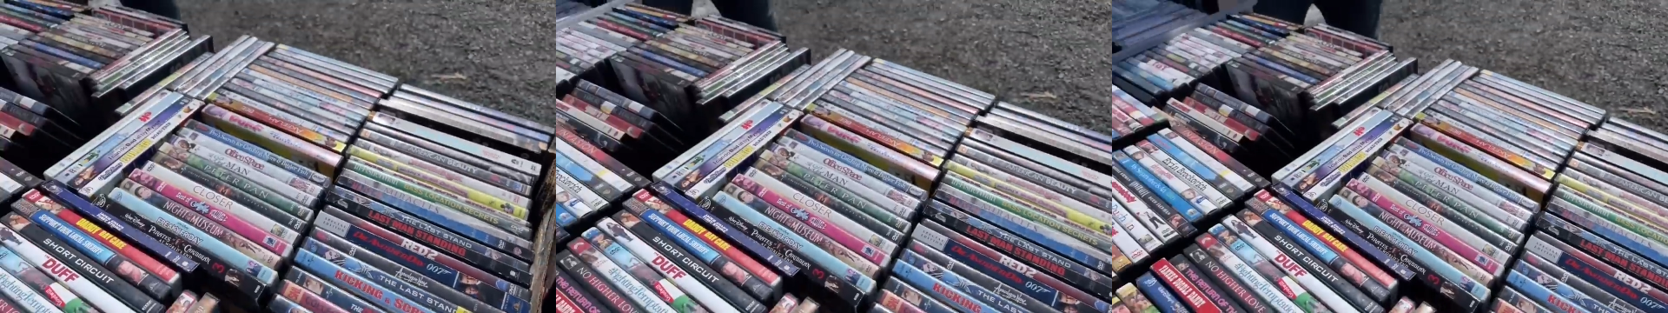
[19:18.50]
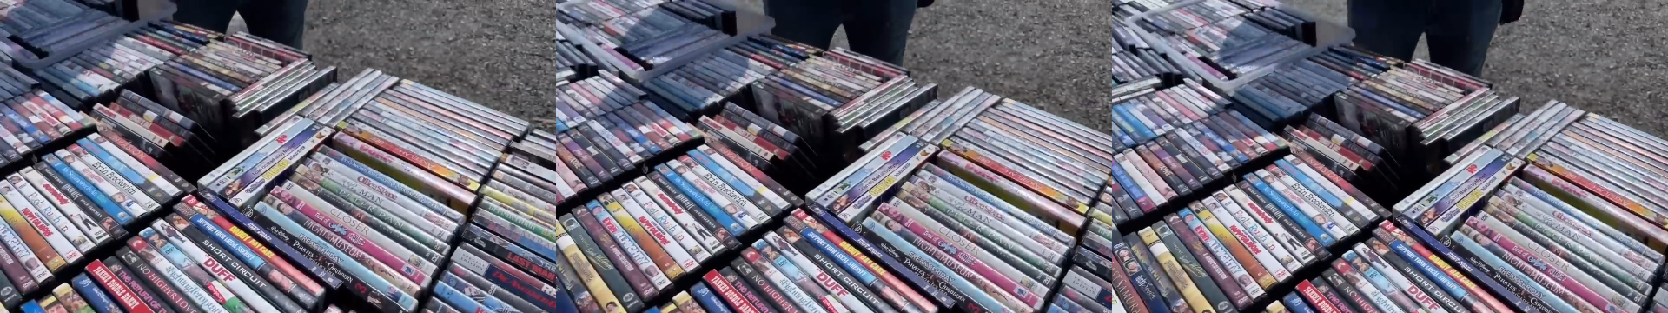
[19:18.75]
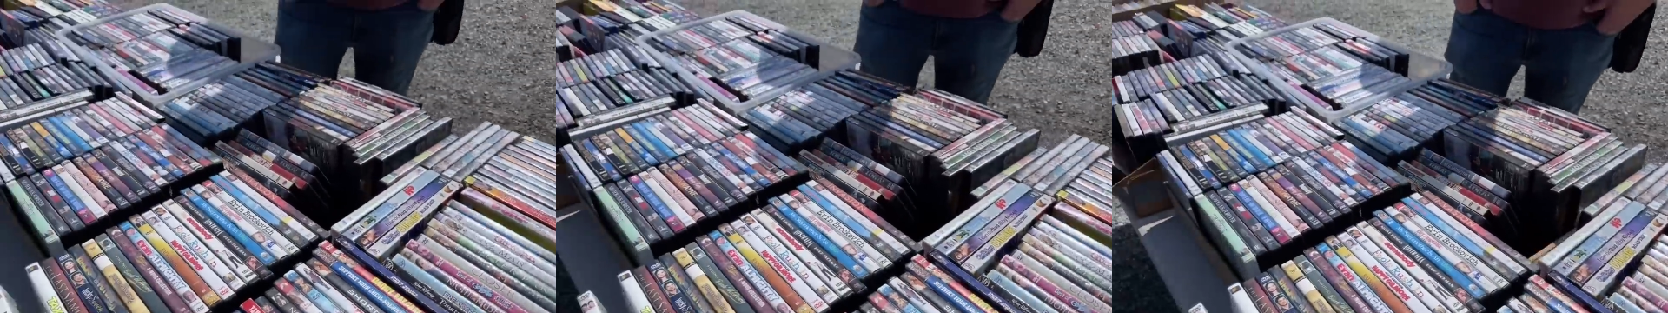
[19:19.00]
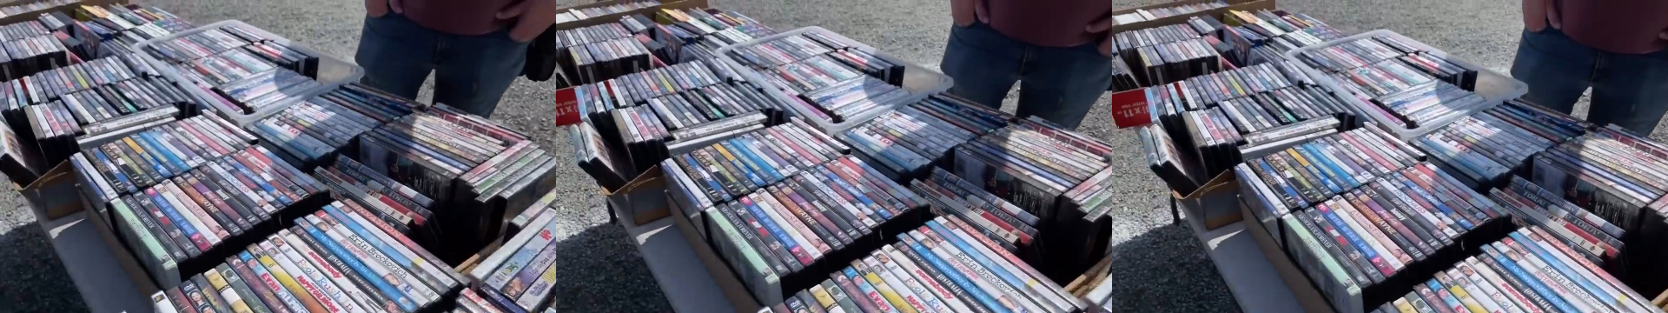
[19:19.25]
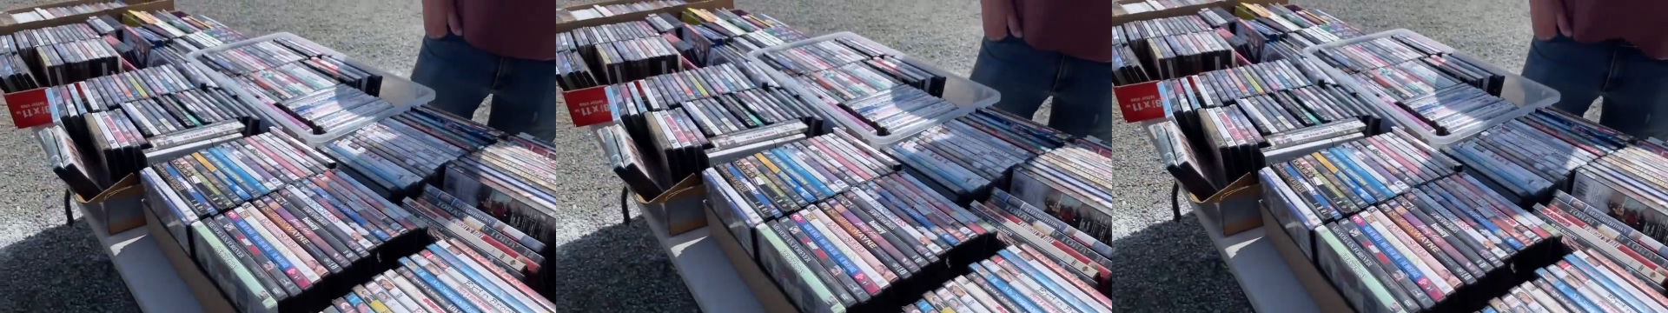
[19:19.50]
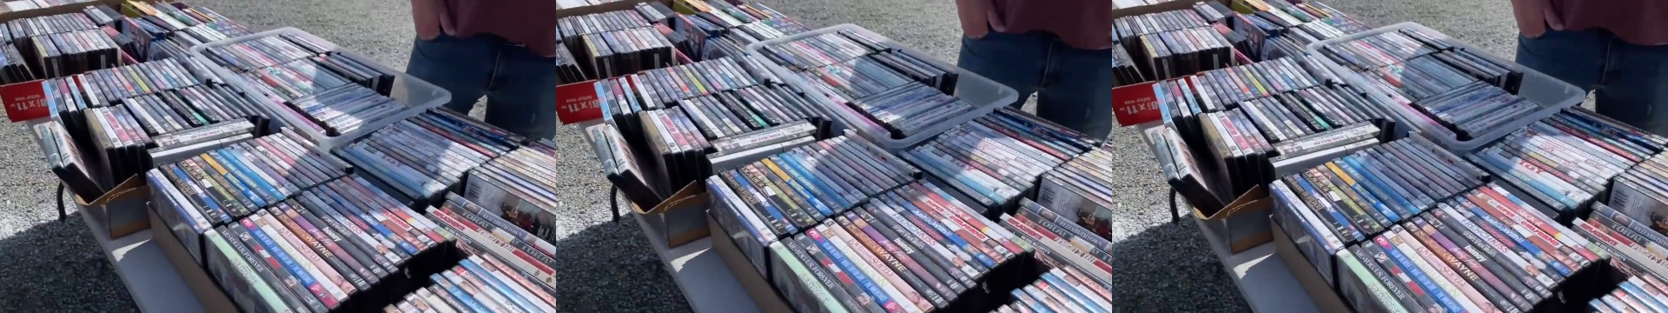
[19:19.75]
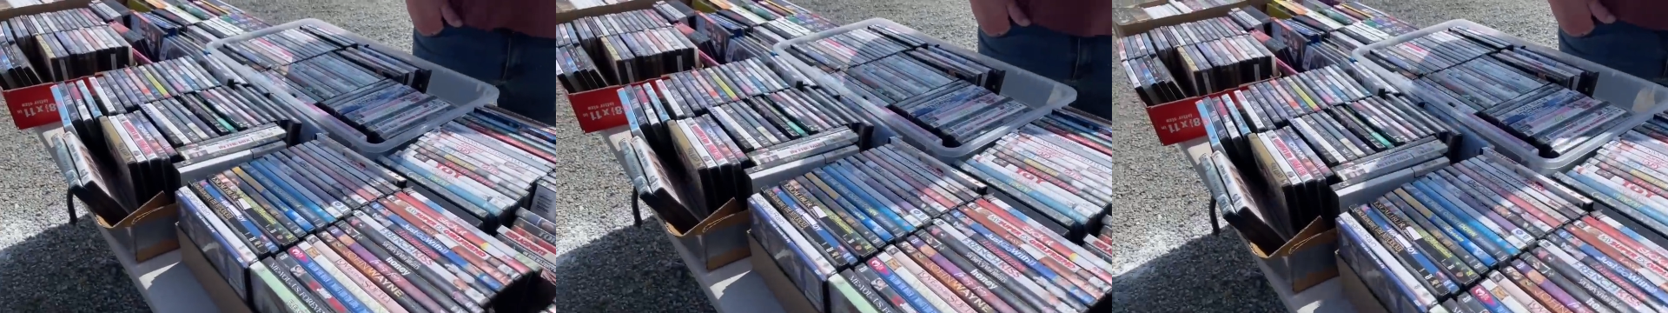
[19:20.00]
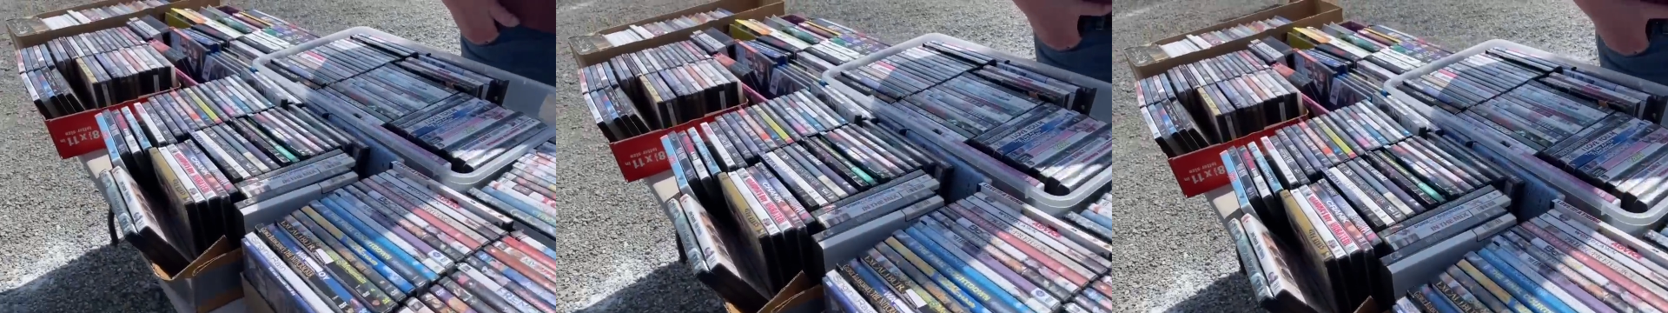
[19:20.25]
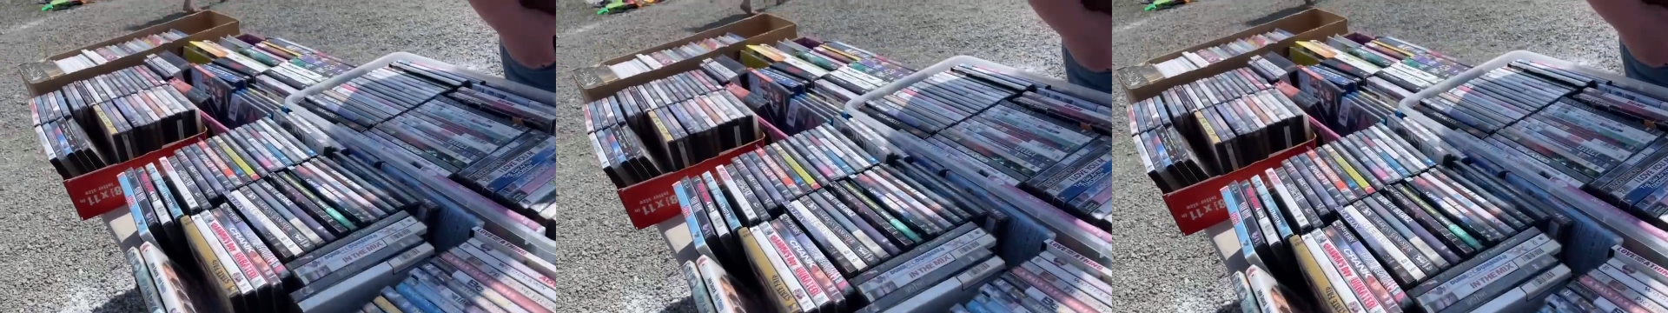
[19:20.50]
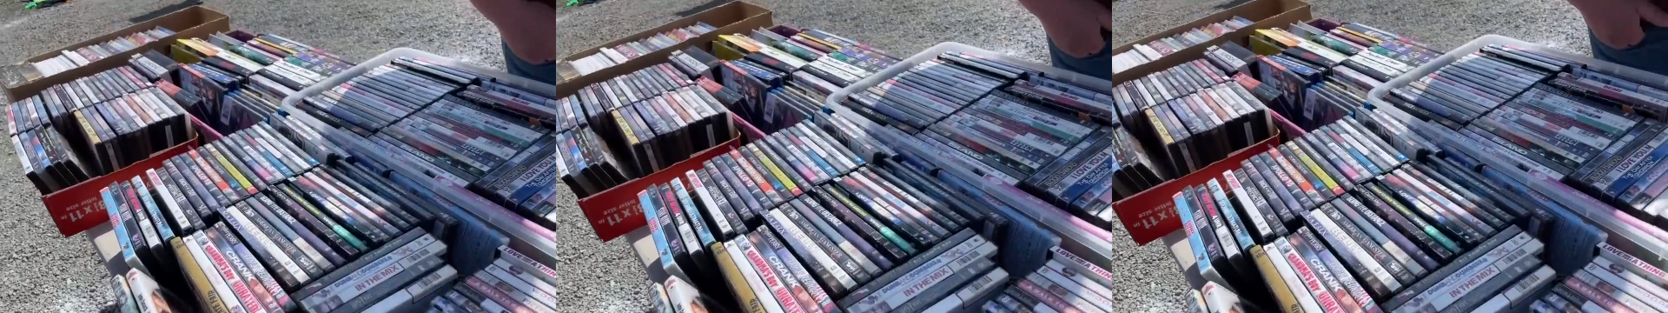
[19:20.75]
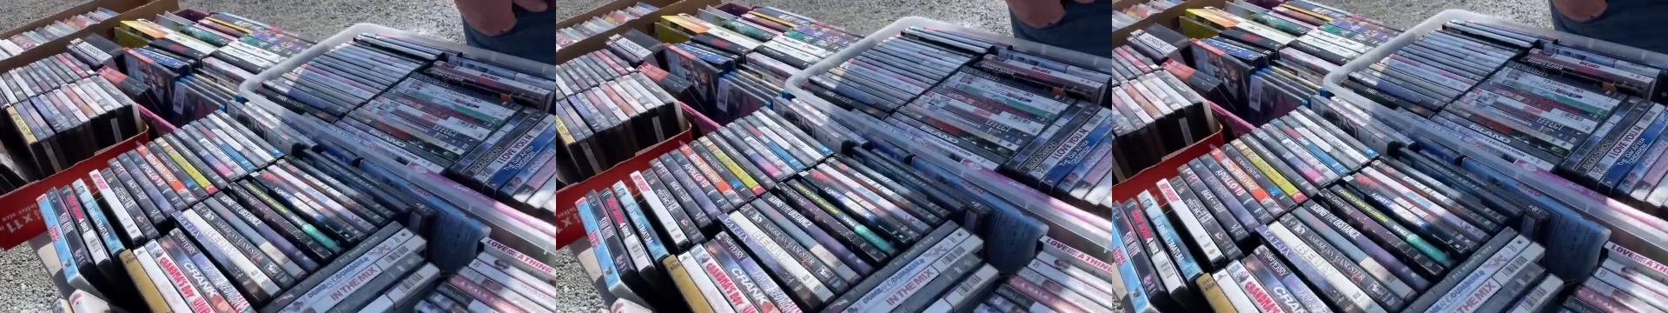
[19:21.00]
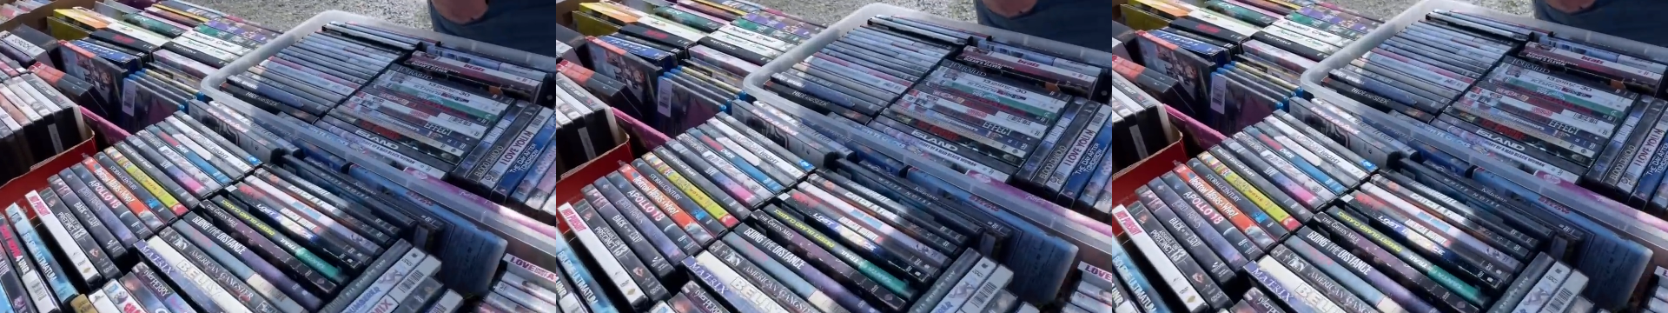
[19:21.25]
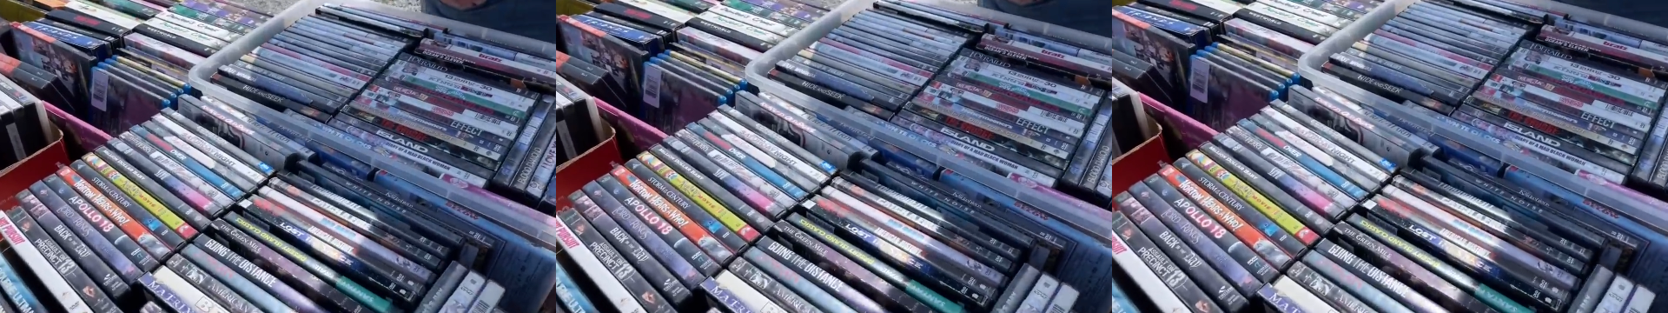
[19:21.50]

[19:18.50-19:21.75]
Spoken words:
(no speaker visible)